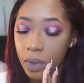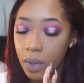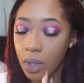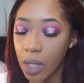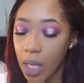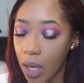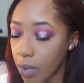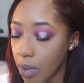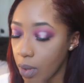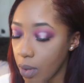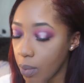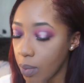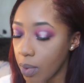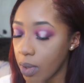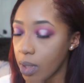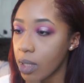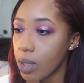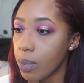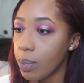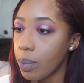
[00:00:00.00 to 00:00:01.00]
I'm going
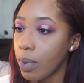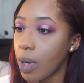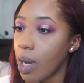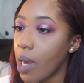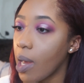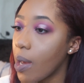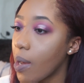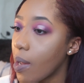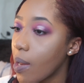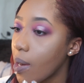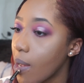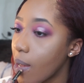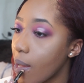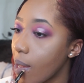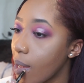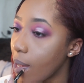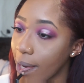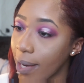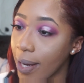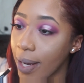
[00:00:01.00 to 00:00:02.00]
with this brown
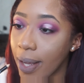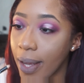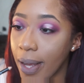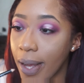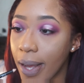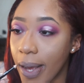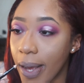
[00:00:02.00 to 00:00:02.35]
in the